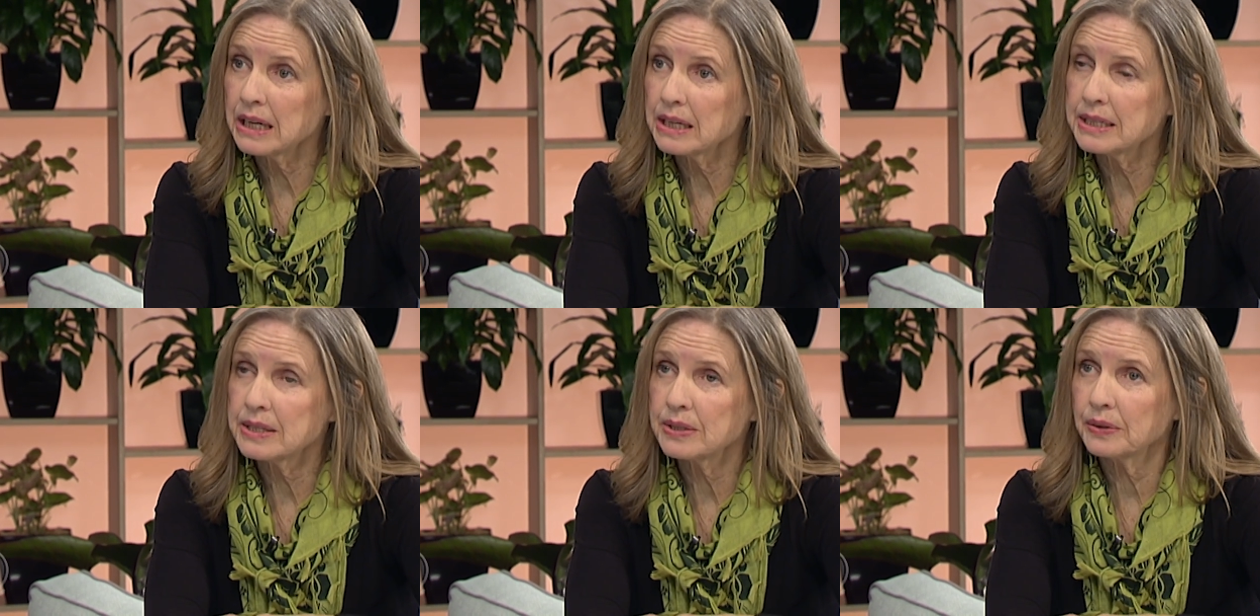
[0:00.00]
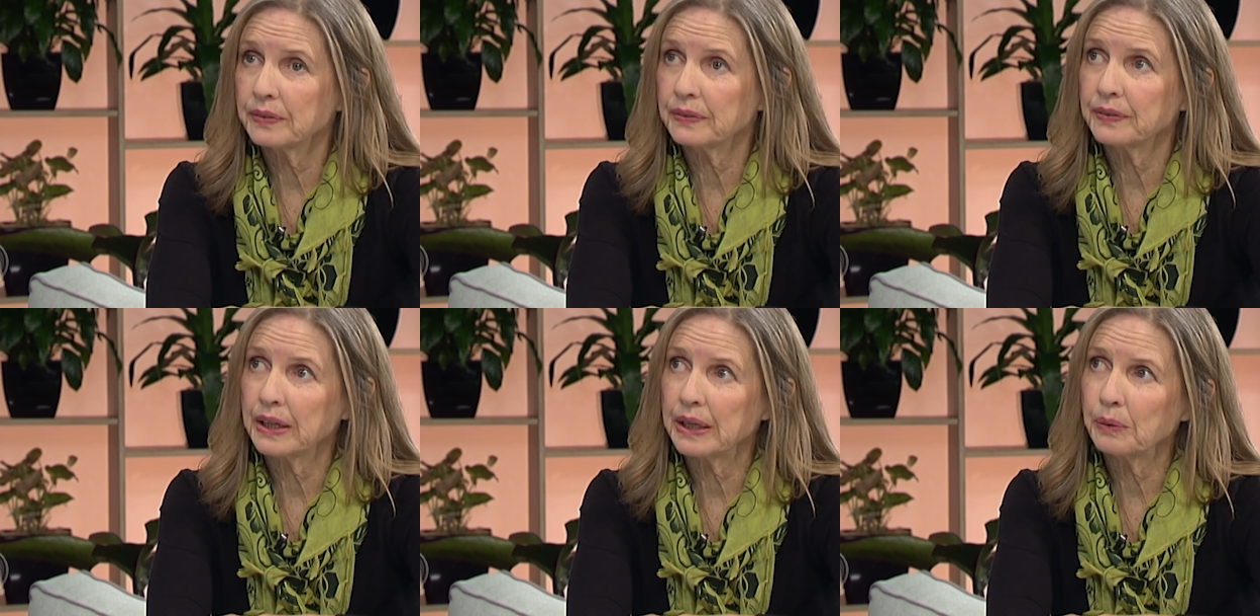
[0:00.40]
I'd sort
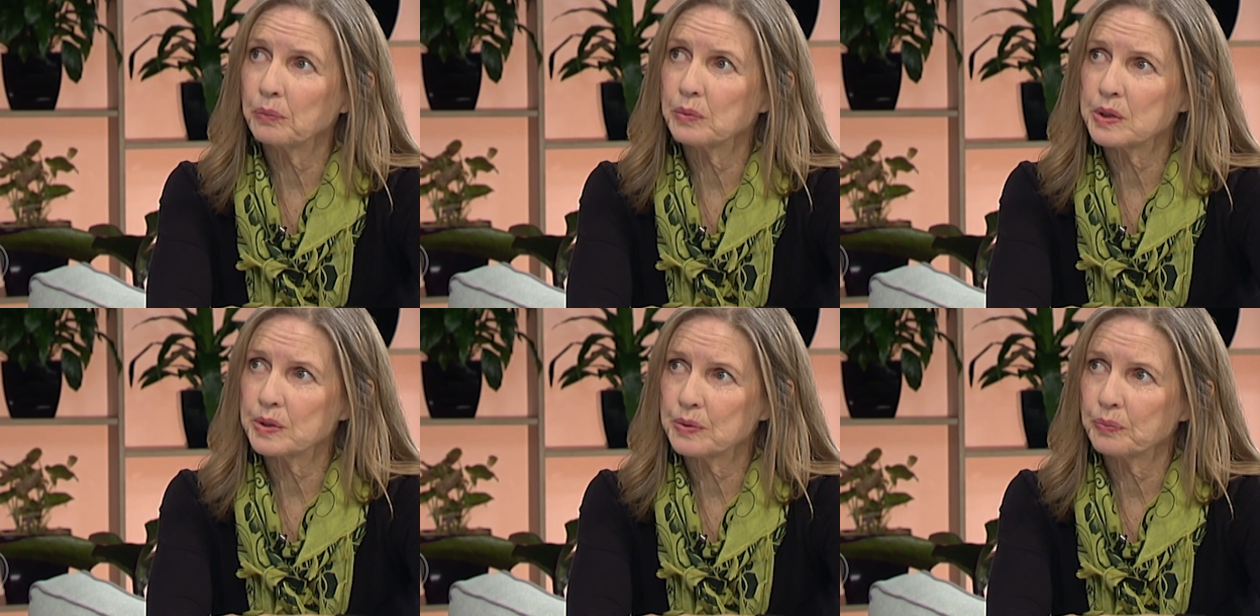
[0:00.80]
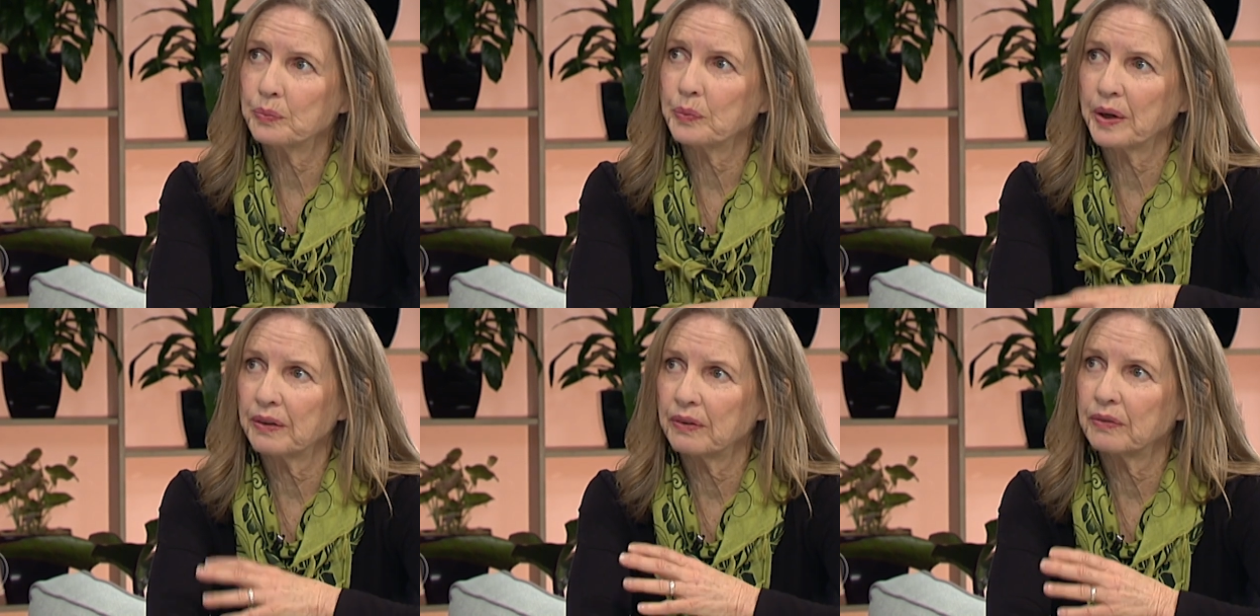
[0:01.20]
of it was
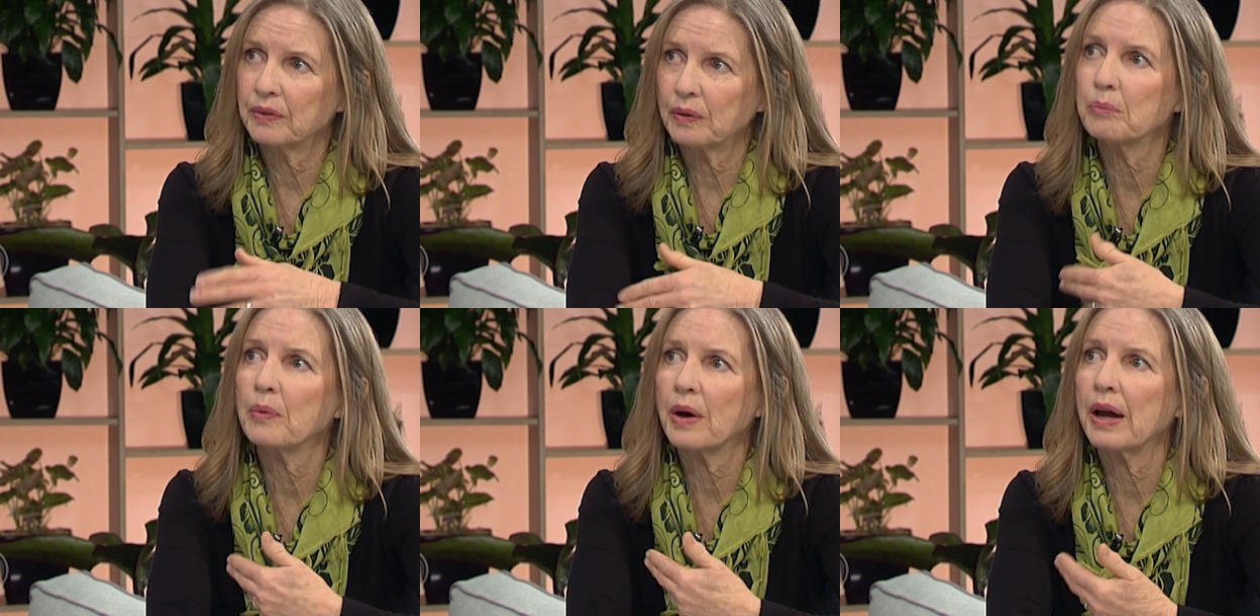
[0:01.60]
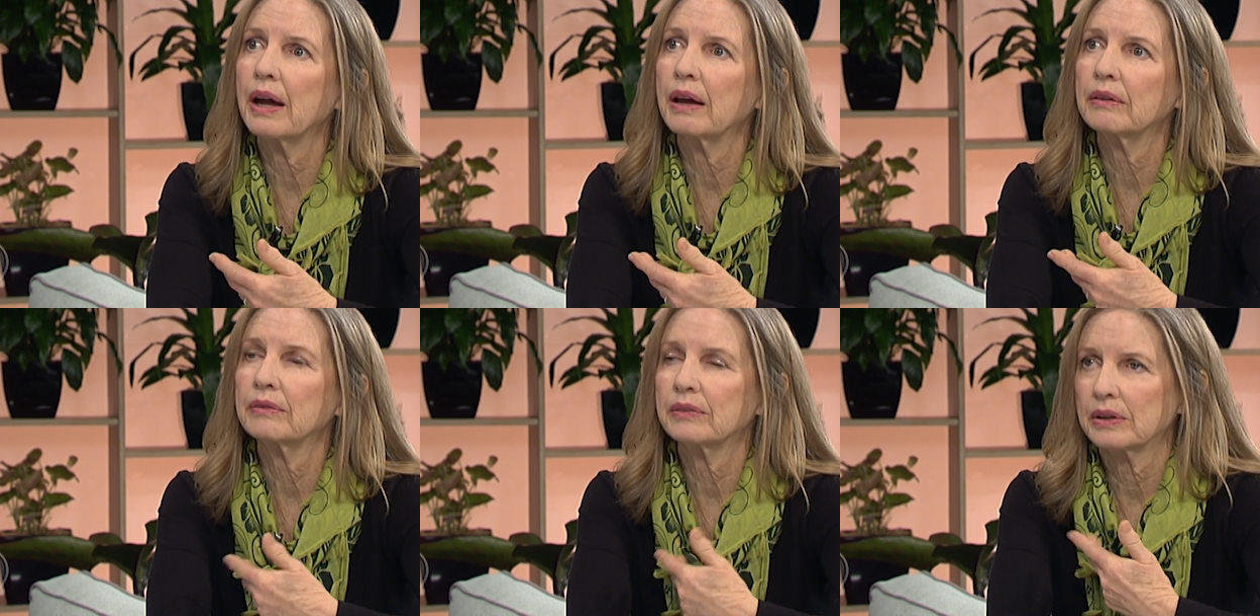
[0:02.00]
one of
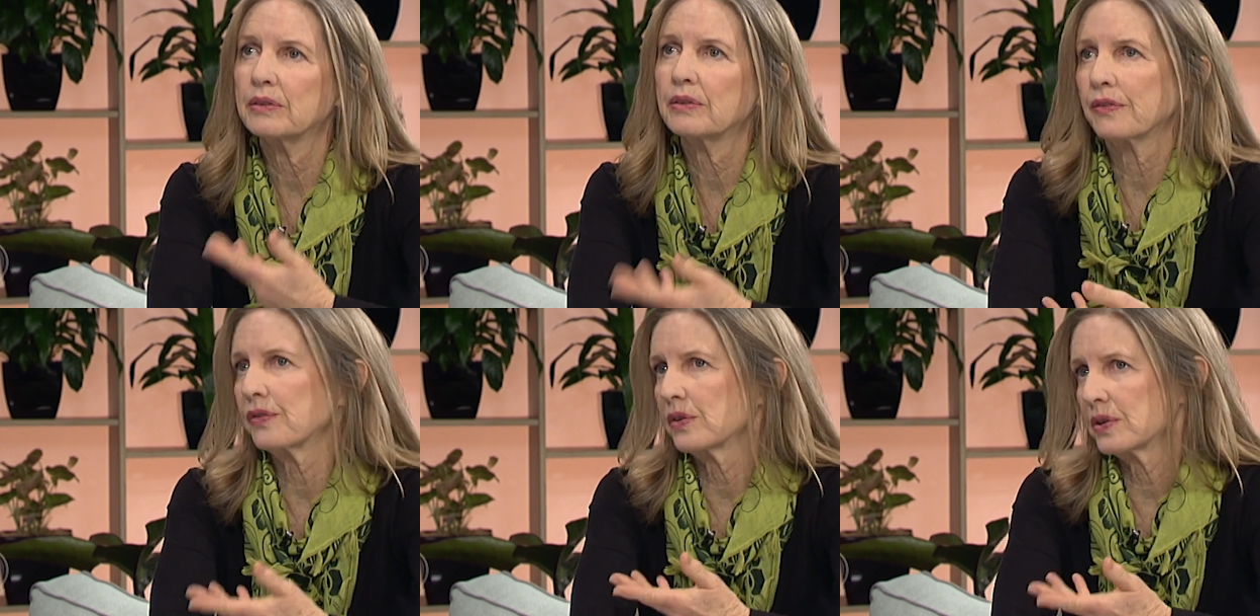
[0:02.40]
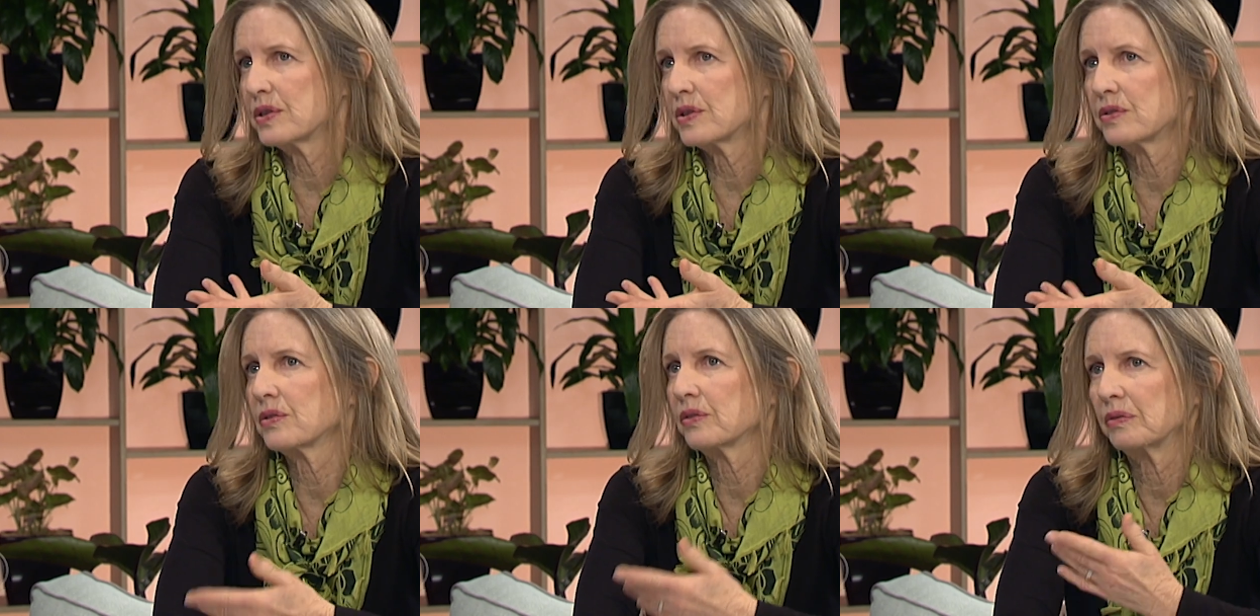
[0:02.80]
my the
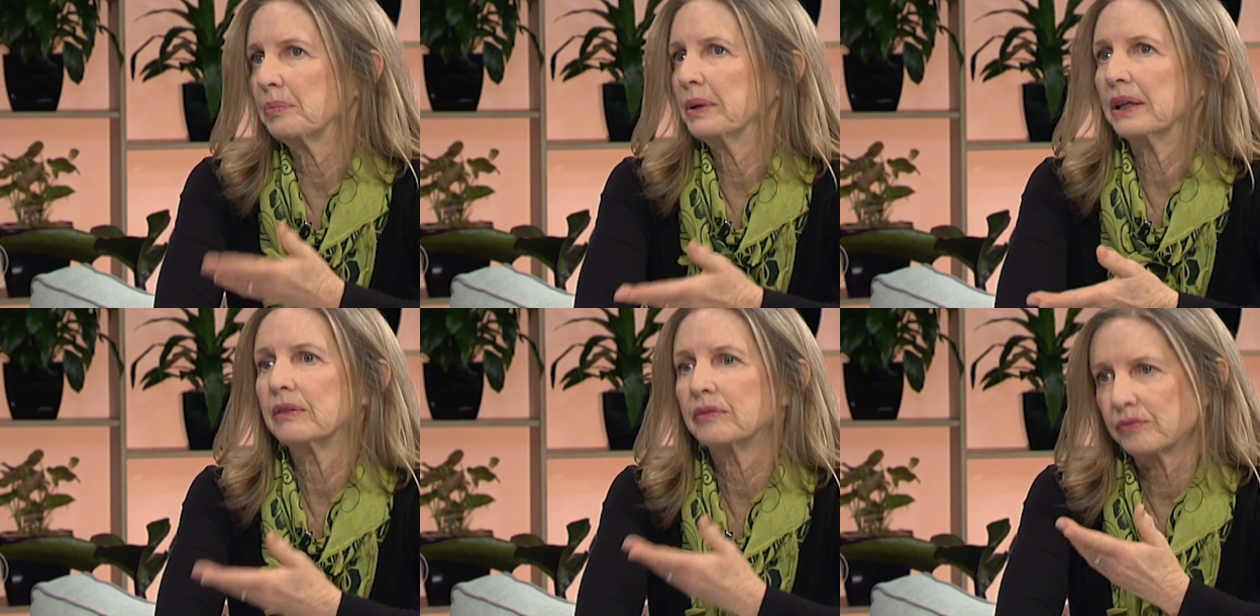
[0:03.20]
first sort of big